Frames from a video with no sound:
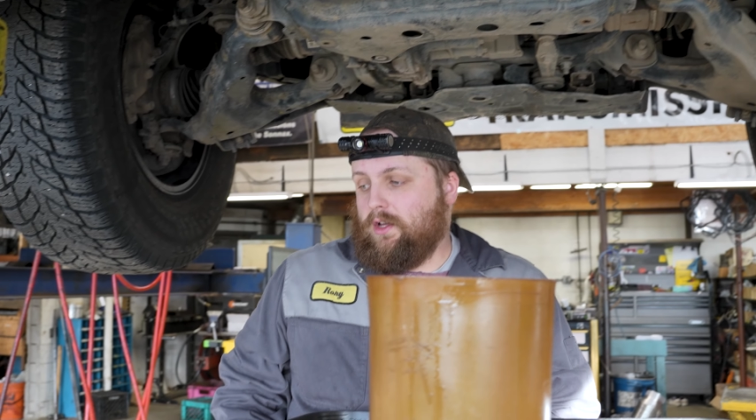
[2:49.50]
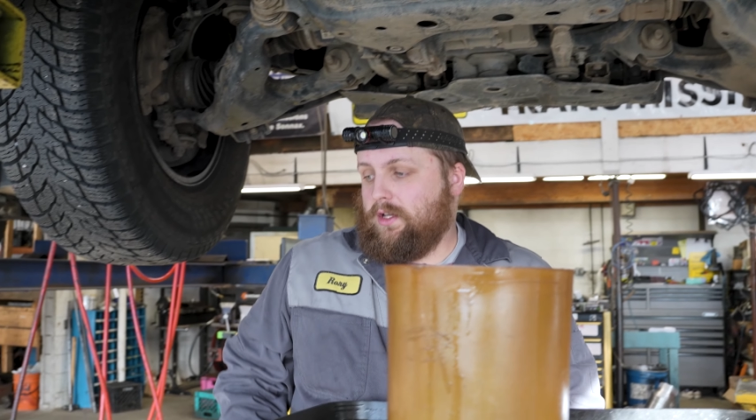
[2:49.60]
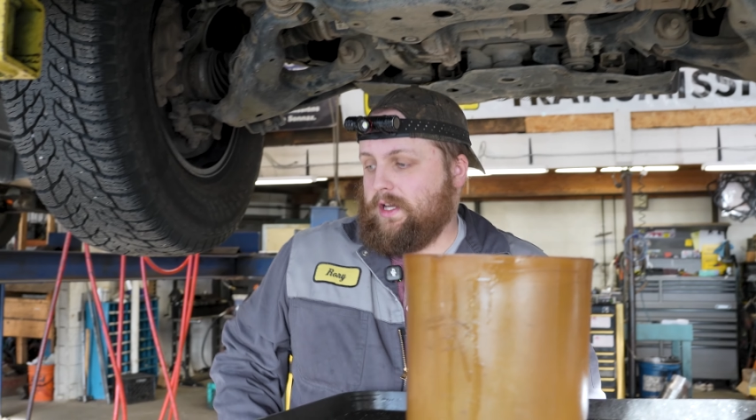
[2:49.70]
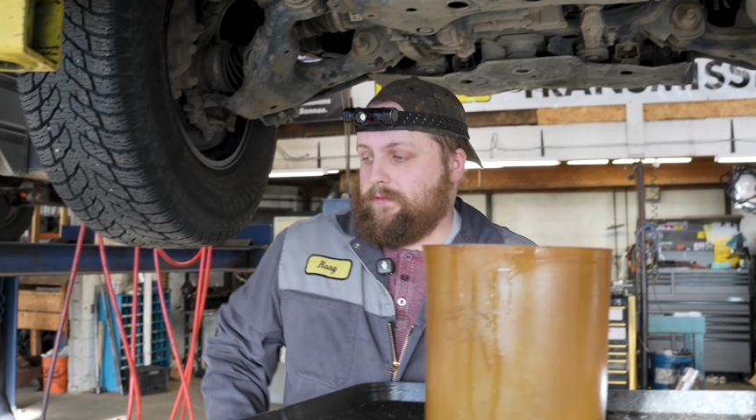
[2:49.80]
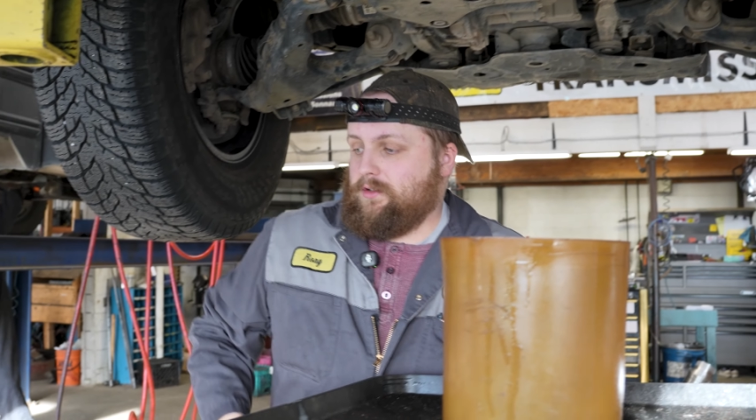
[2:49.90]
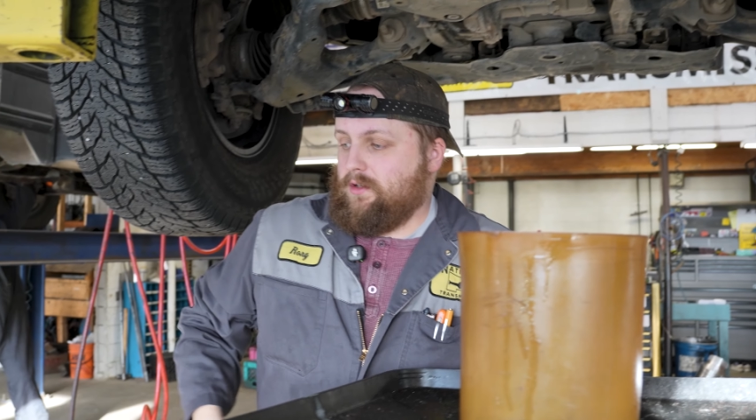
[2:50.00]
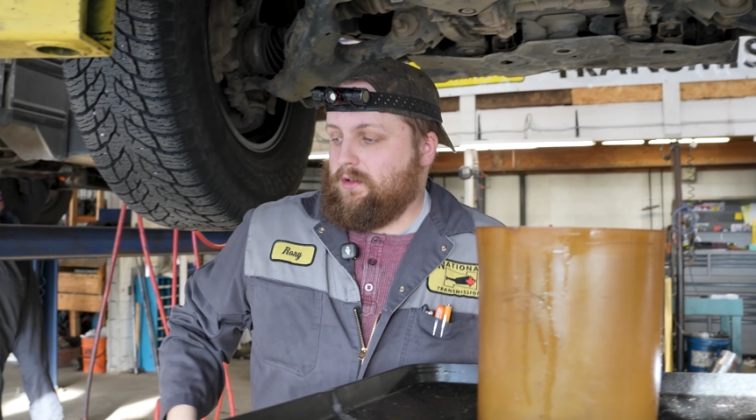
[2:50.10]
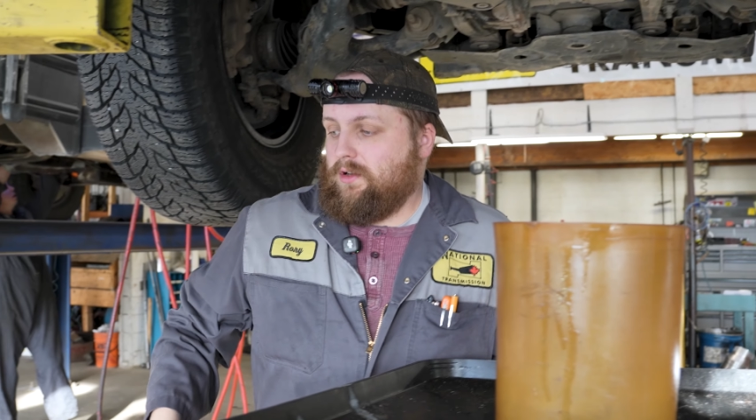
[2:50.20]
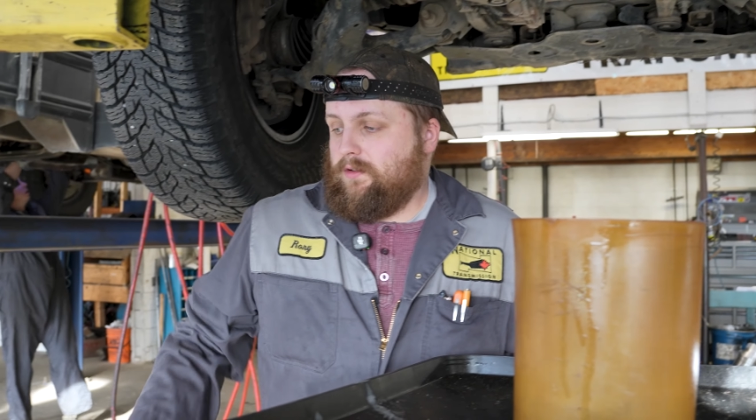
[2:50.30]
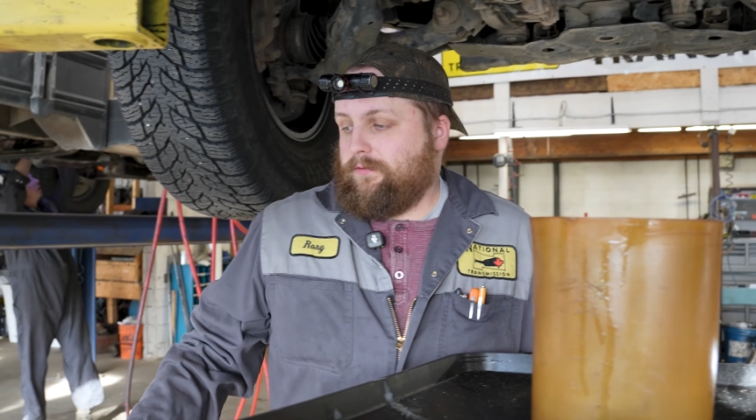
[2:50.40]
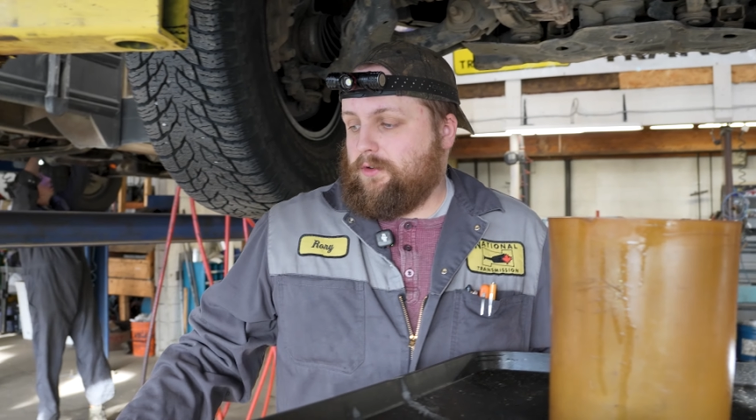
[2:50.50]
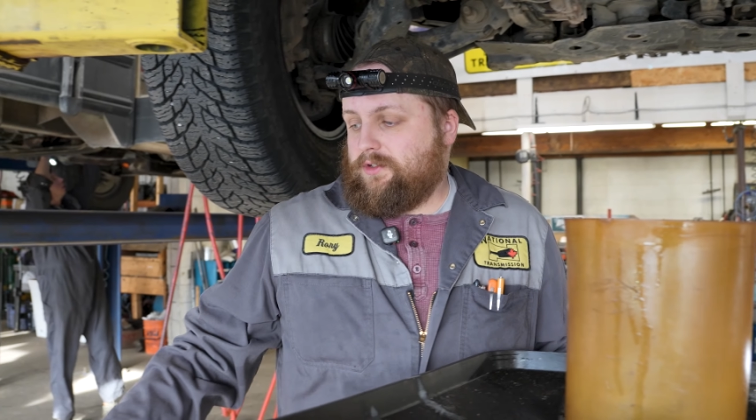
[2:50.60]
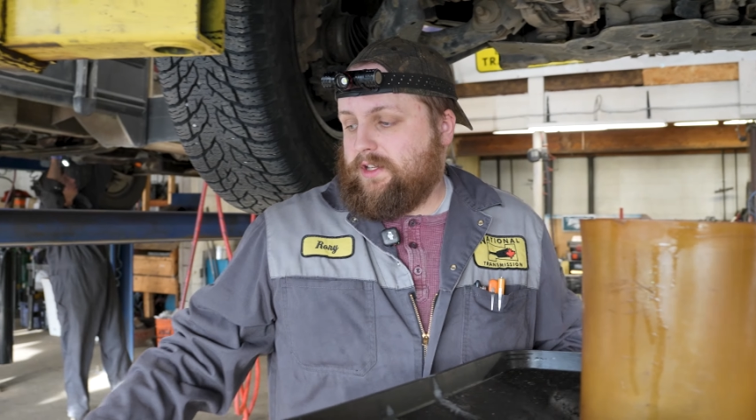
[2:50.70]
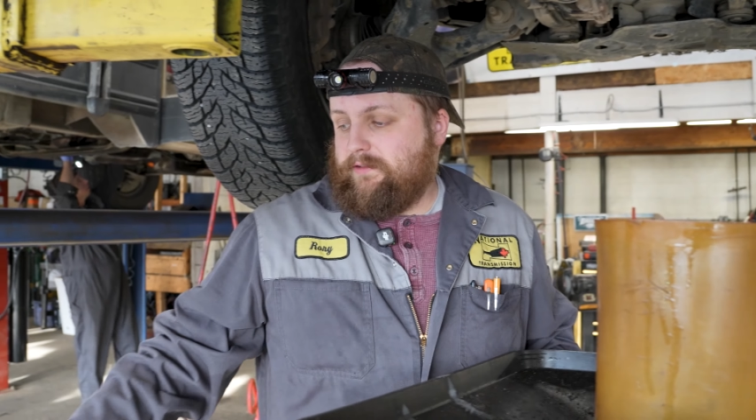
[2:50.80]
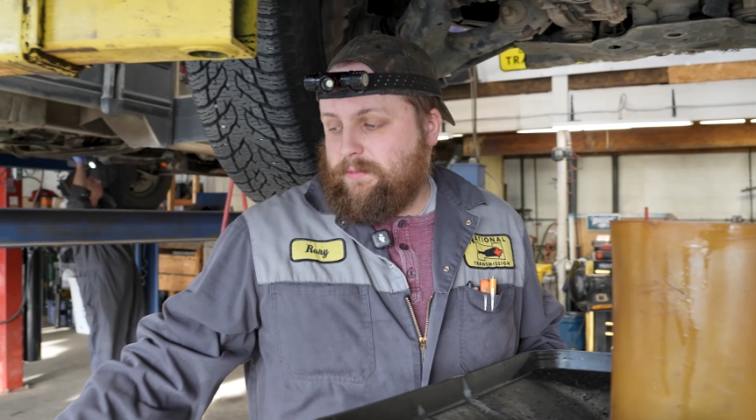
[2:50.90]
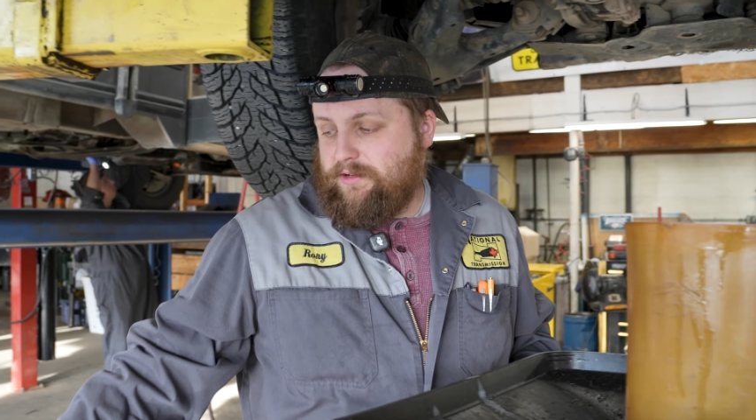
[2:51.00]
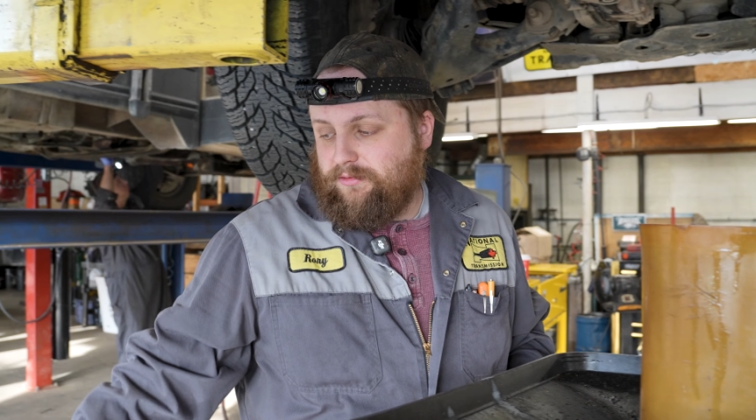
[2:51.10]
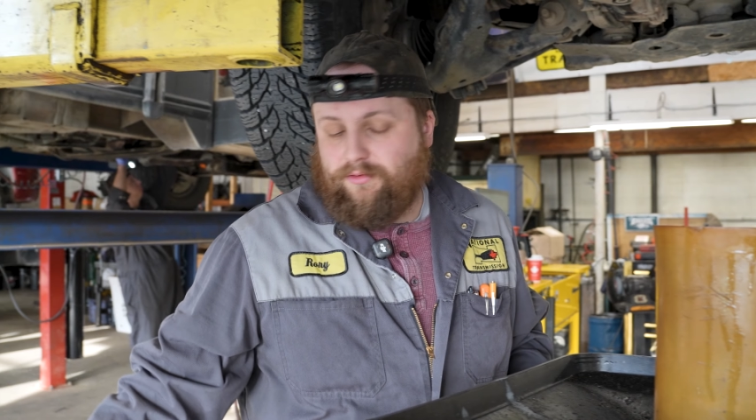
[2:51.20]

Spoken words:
You have to, unfortunately, have special